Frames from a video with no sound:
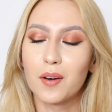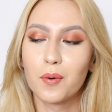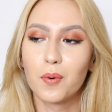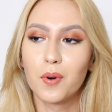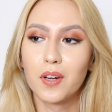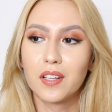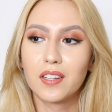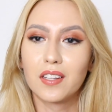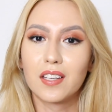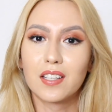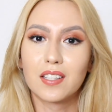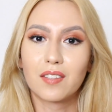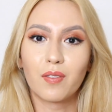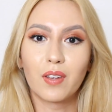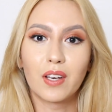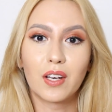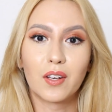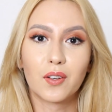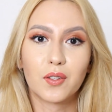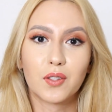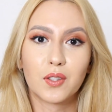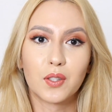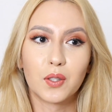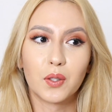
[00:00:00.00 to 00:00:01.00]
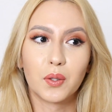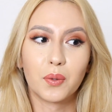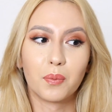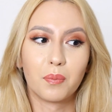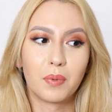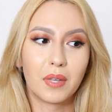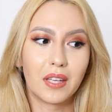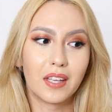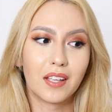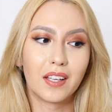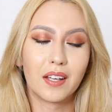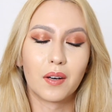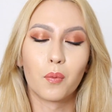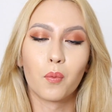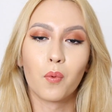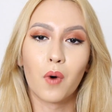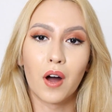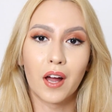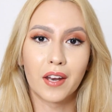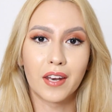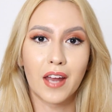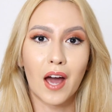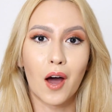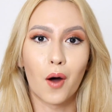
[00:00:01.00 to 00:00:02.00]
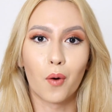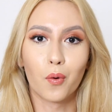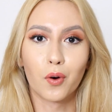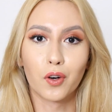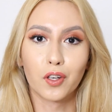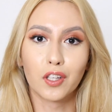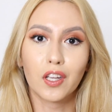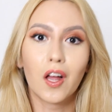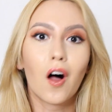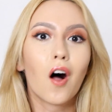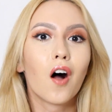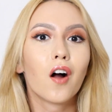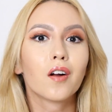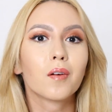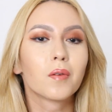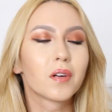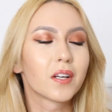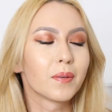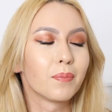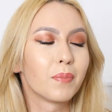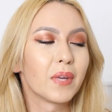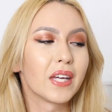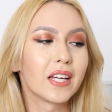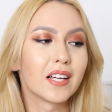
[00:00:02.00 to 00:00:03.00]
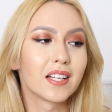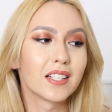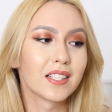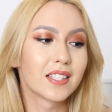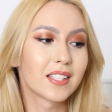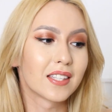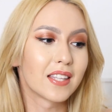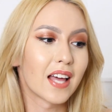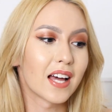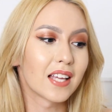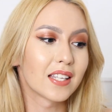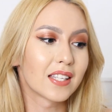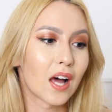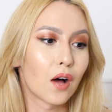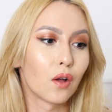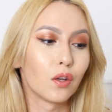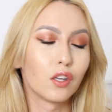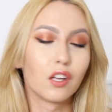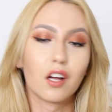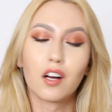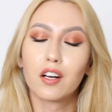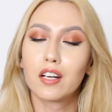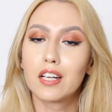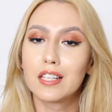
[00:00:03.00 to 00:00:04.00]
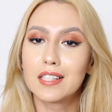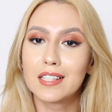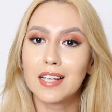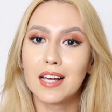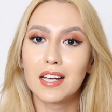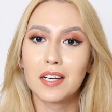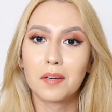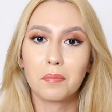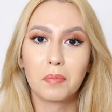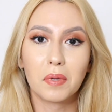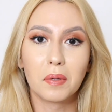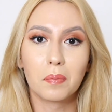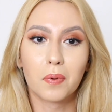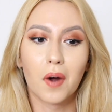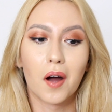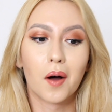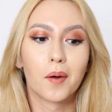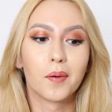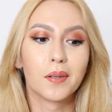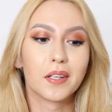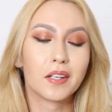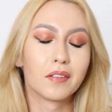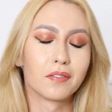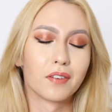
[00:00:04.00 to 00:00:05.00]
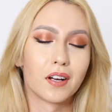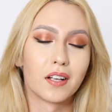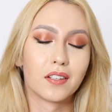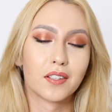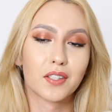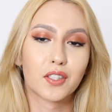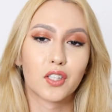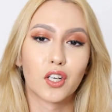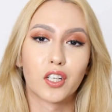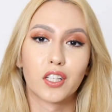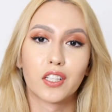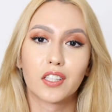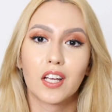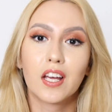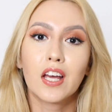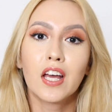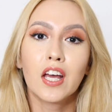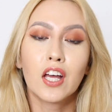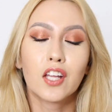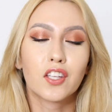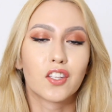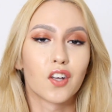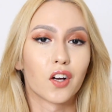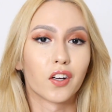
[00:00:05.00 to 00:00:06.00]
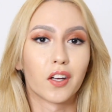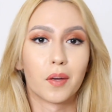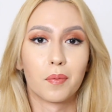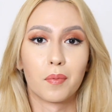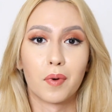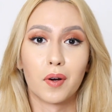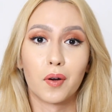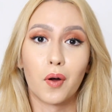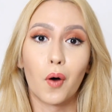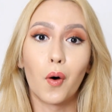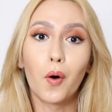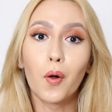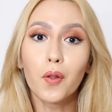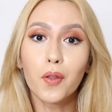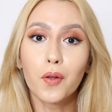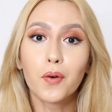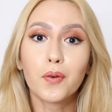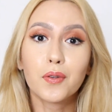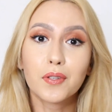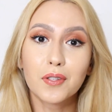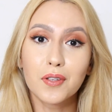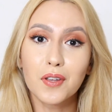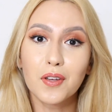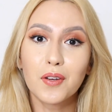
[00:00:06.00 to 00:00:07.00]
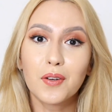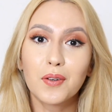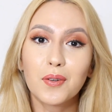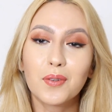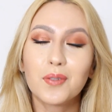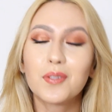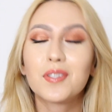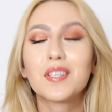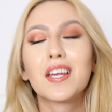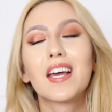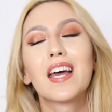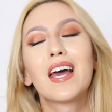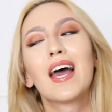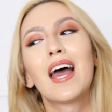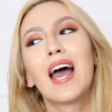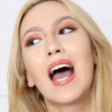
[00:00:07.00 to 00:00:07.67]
I don't want this video to be one hour long because that's how long it's gonna be probably if I'll start talking about all those news.